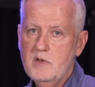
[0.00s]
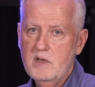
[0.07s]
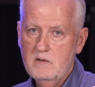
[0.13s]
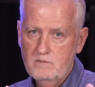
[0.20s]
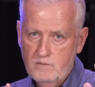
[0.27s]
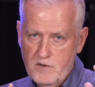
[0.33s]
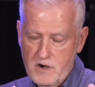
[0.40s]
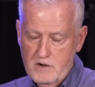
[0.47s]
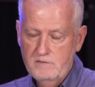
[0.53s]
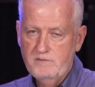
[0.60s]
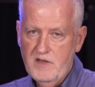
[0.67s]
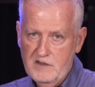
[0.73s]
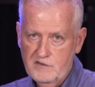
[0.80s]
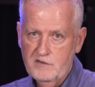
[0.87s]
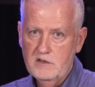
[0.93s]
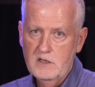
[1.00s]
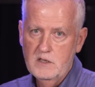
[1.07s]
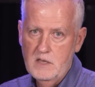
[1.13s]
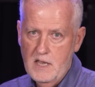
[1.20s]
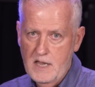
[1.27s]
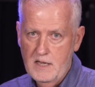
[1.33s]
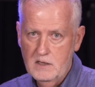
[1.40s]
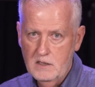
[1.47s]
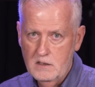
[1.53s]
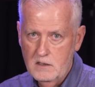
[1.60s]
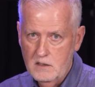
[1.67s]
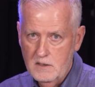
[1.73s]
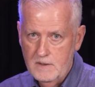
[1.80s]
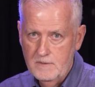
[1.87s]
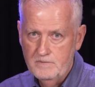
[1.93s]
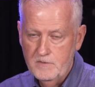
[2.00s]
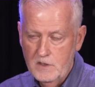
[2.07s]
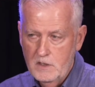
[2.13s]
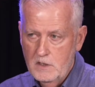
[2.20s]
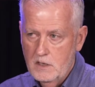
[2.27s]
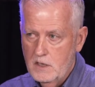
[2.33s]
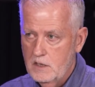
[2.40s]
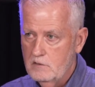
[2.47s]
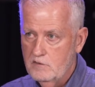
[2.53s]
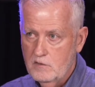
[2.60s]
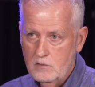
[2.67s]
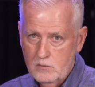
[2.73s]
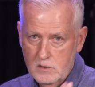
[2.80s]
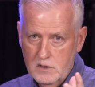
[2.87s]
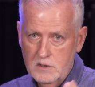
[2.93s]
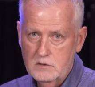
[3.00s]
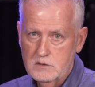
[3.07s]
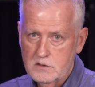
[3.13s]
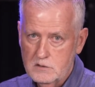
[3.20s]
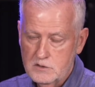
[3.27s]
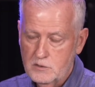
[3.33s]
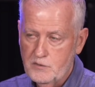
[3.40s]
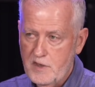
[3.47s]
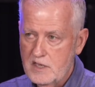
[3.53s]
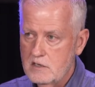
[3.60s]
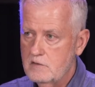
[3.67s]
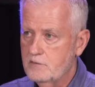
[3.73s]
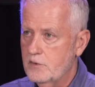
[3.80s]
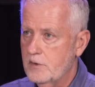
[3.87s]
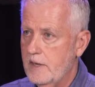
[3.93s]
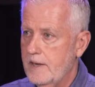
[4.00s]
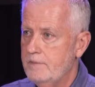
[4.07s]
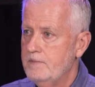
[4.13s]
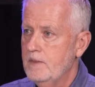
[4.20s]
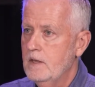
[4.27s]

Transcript: been very invested in that, and so thank you for that.